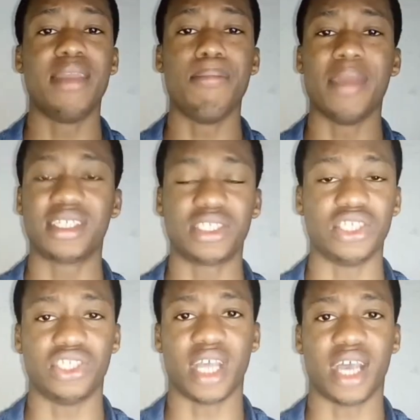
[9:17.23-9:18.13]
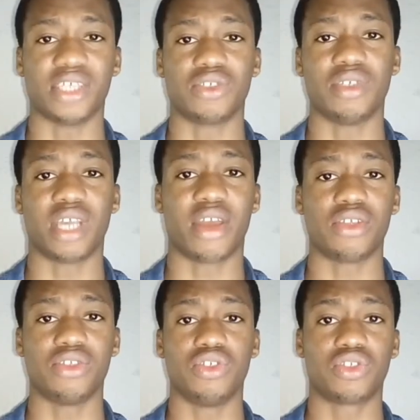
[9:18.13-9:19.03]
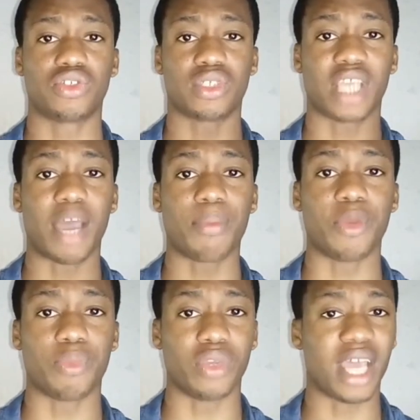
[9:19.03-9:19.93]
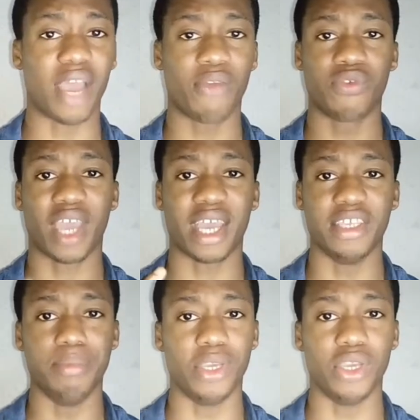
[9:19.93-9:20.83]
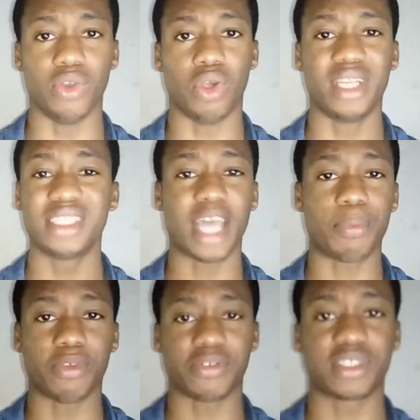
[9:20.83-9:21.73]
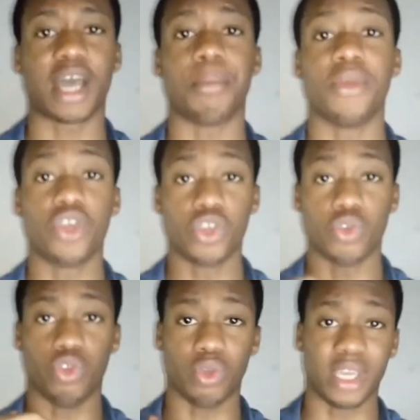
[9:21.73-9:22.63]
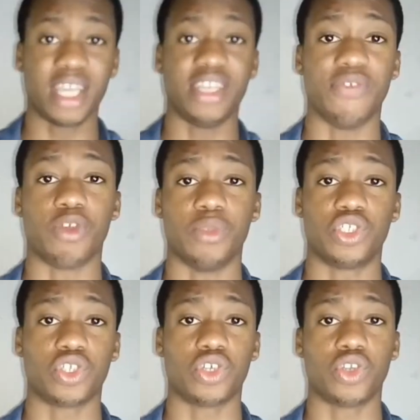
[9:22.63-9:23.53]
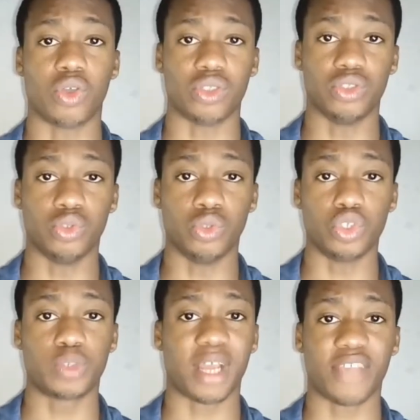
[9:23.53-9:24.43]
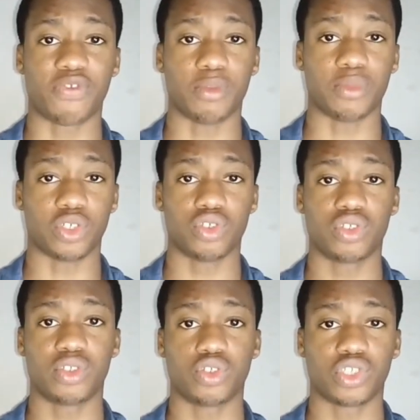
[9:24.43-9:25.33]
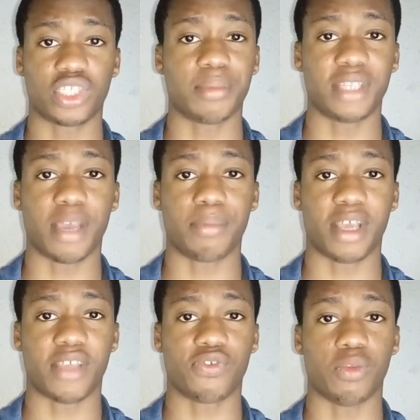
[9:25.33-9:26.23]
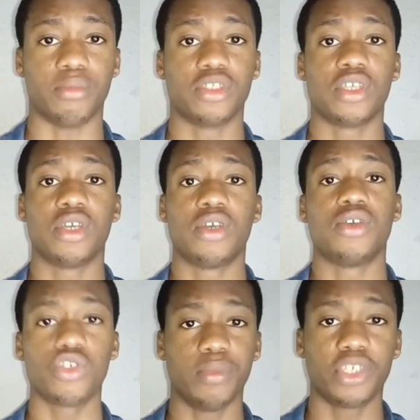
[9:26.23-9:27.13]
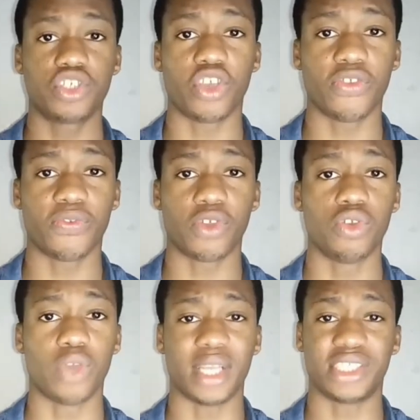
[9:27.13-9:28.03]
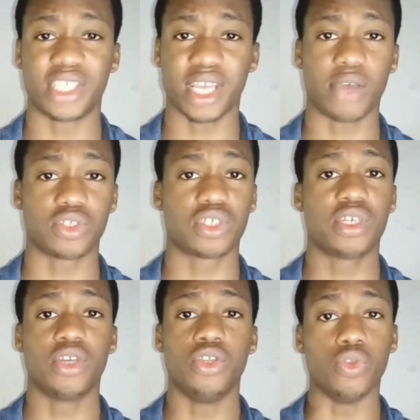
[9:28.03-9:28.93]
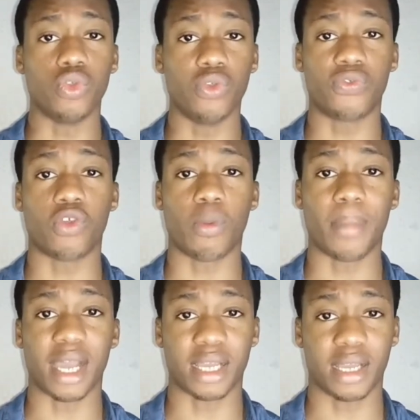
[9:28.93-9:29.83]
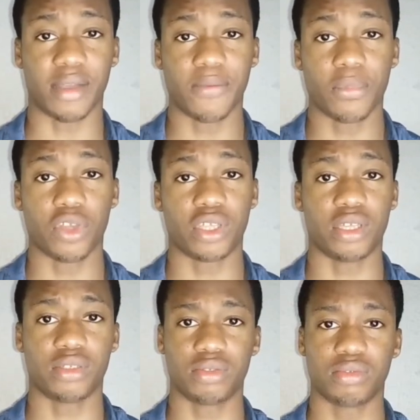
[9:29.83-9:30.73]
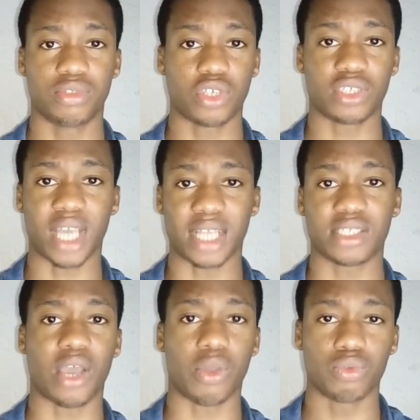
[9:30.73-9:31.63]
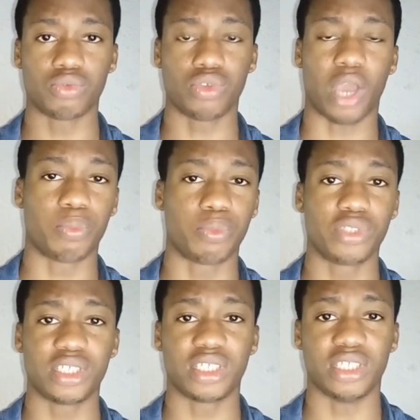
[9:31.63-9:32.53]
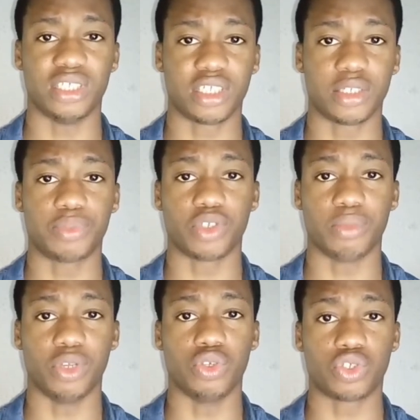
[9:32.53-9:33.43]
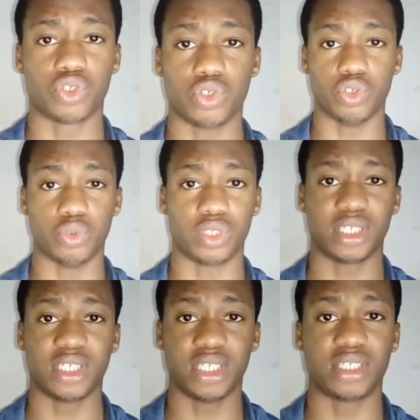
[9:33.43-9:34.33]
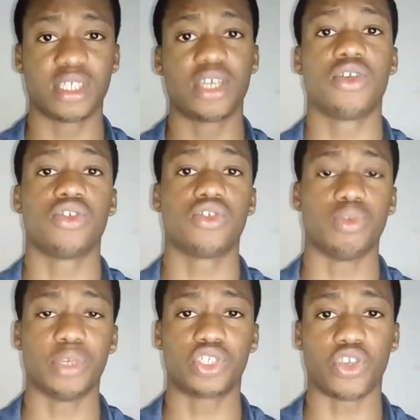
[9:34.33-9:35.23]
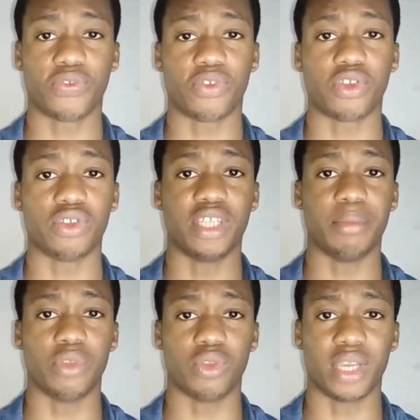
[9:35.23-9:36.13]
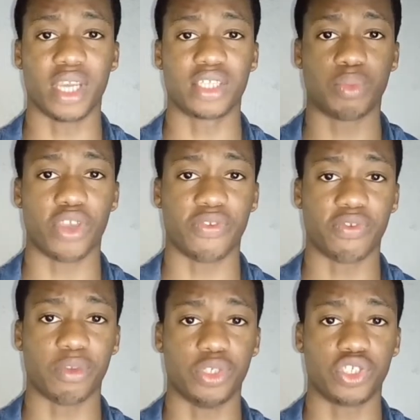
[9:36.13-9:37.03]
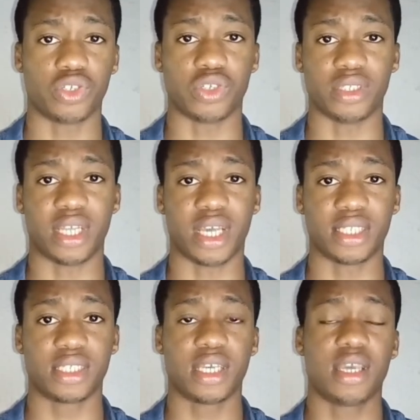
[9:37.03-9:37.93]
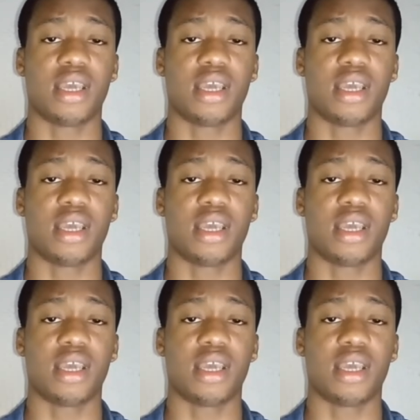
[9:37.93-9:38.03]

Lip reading: message that is going around just to scam people, either via email or any type of scam, you get the information on those platforms, on those social media platforms. So make sure you follow and check out NoGoForMaga. Okay, just as I'll put it in the description below so you see it. So make sure you follow them, you get more information on that.